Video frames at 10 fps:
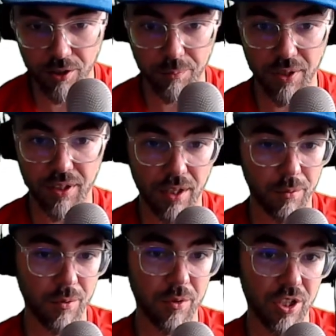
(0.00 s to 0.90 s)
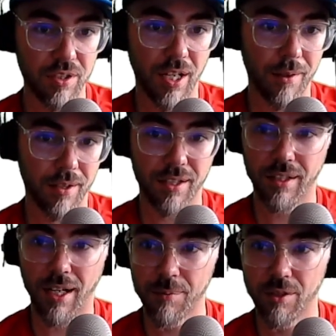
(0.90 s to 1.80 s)
But yeah, we were just getting
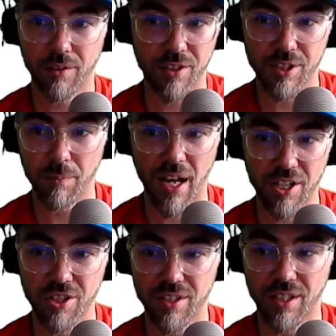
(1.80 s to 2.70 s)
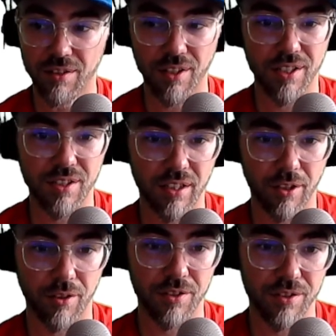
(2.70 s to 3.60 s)
absolutely smashed in these
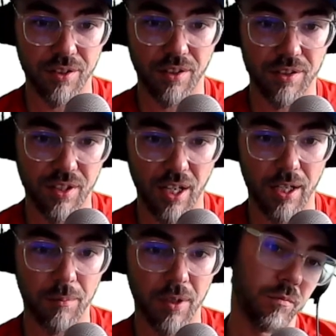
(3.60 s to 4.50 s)
clearances in this game.